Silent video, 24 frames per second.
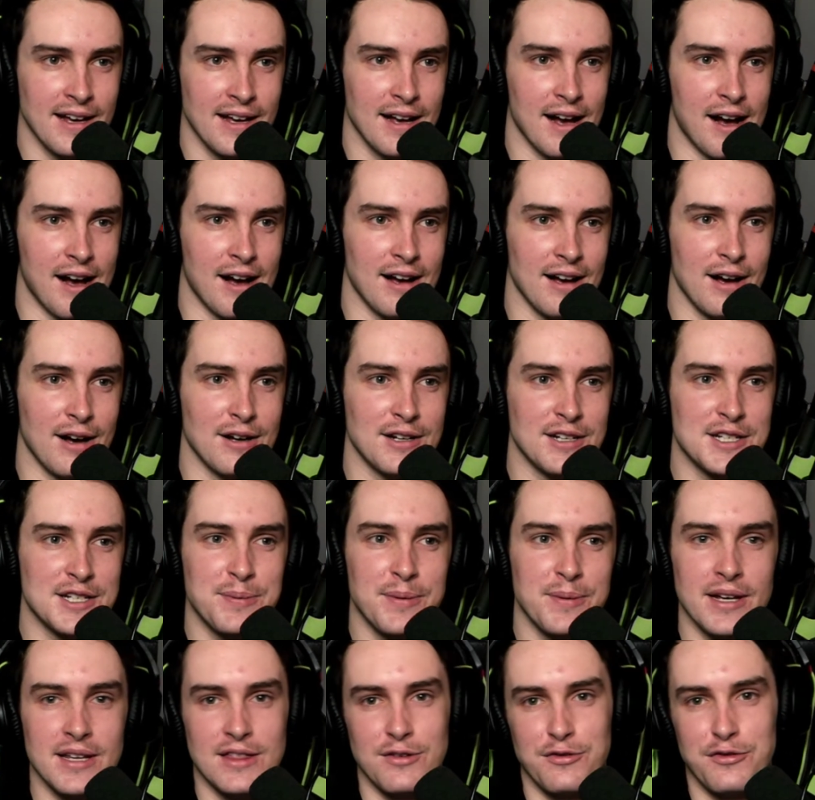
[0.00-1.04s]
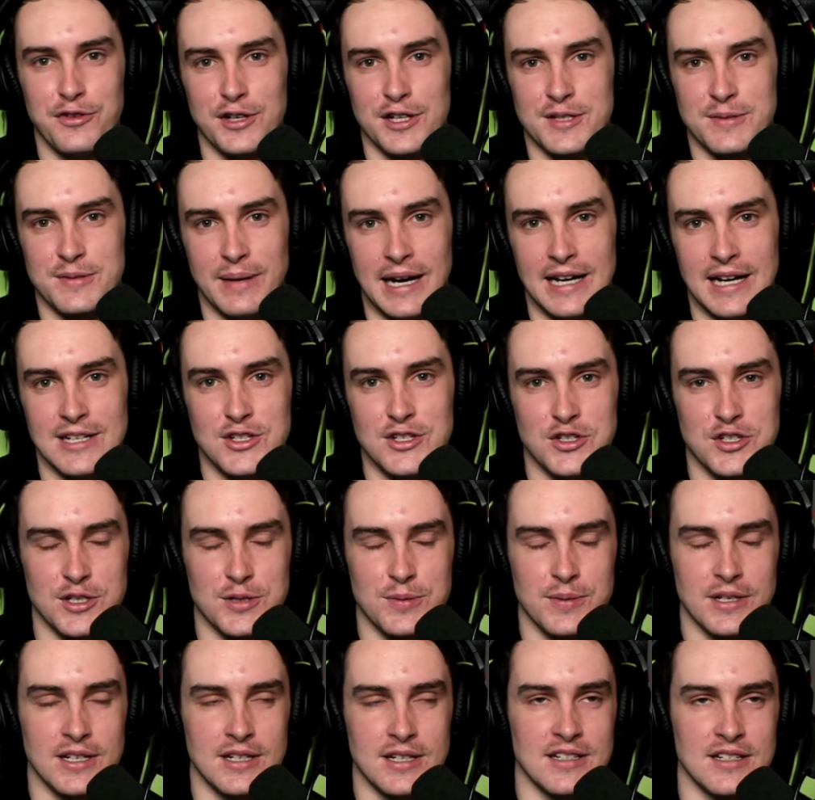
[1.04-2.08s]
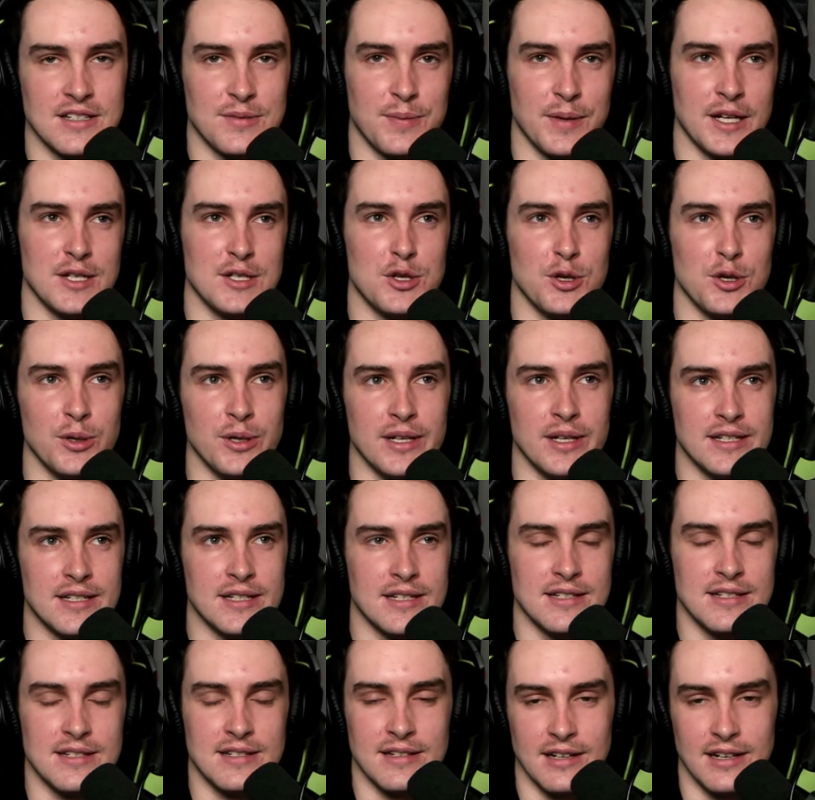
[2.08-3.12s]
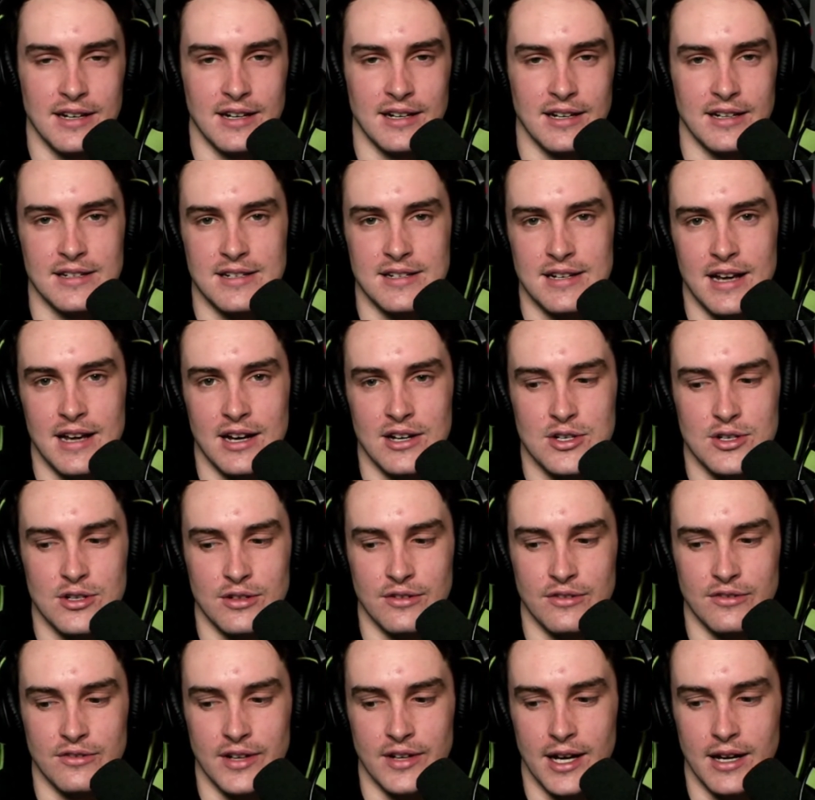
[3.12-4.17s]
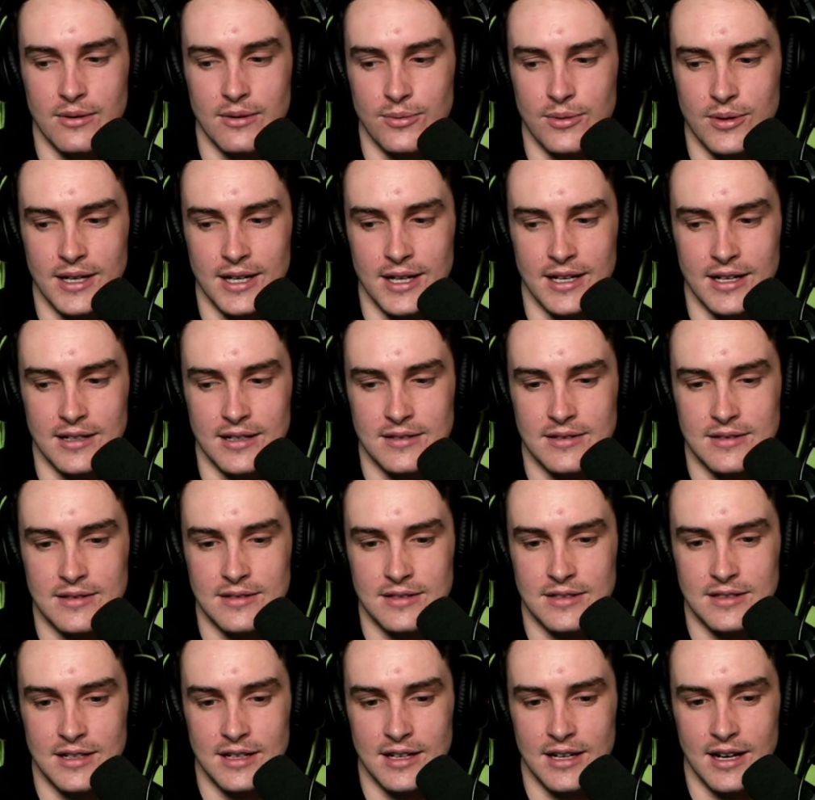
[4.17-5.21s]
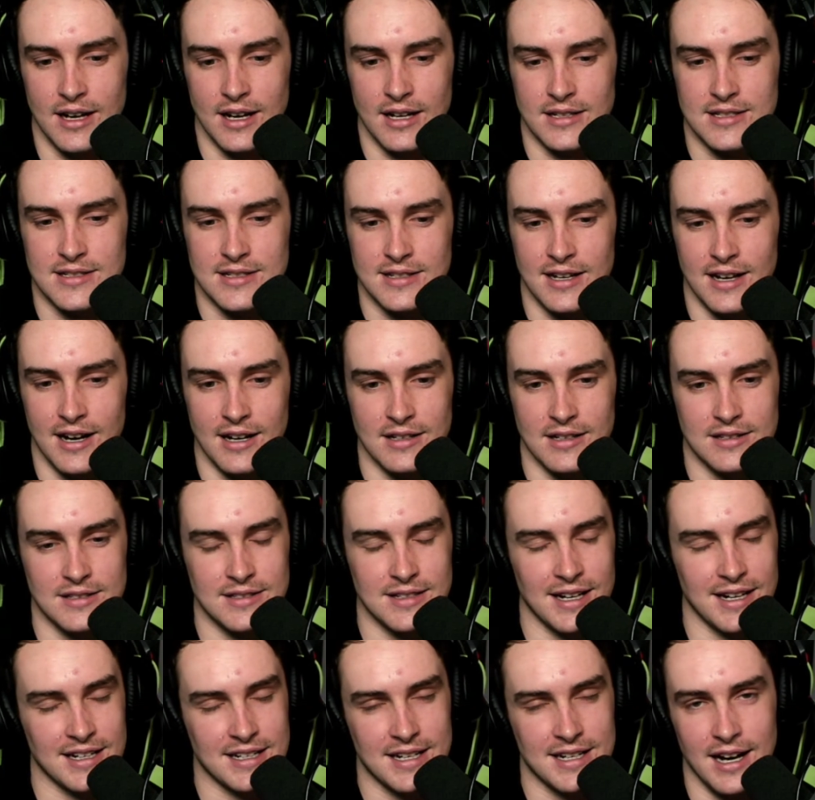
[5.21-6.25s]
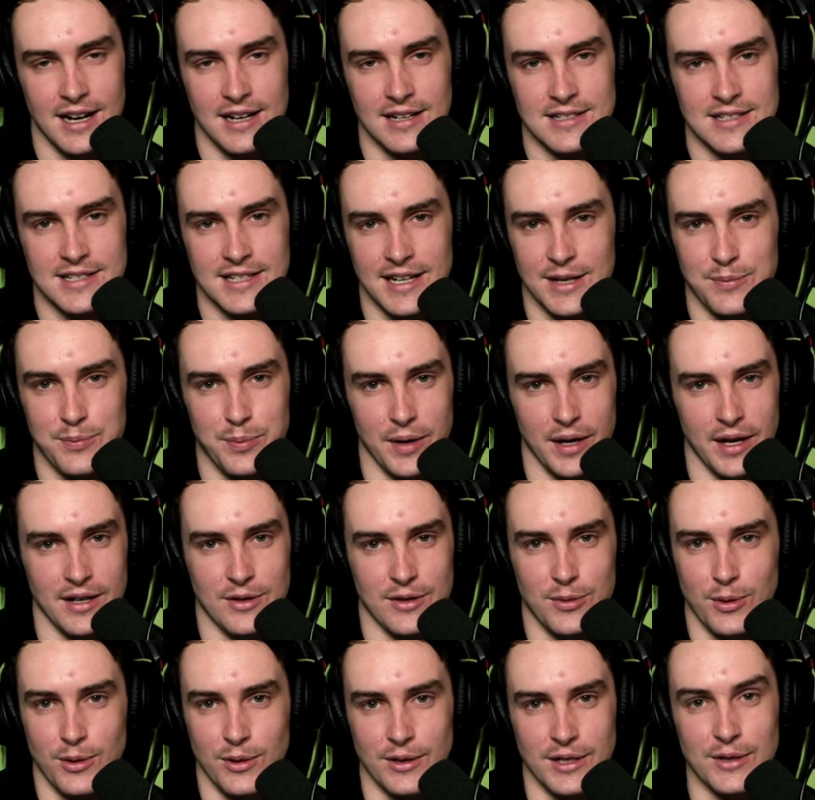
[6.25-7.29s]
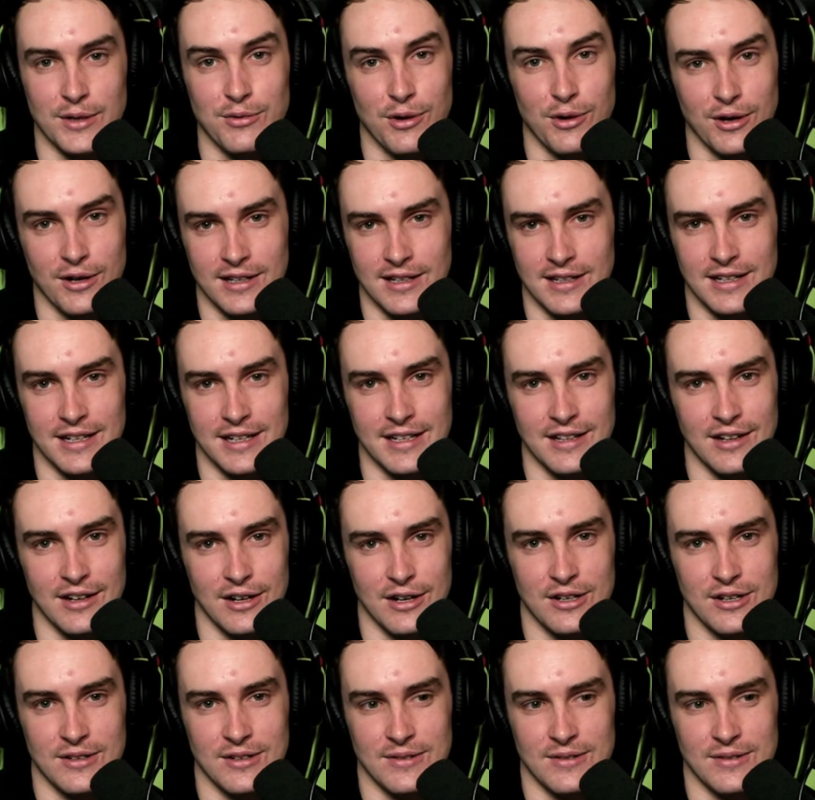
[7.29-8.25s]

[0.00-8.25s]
I'd expect the first major, just because it's been 2 years since an international event, where I can't see it being quality Rocket League like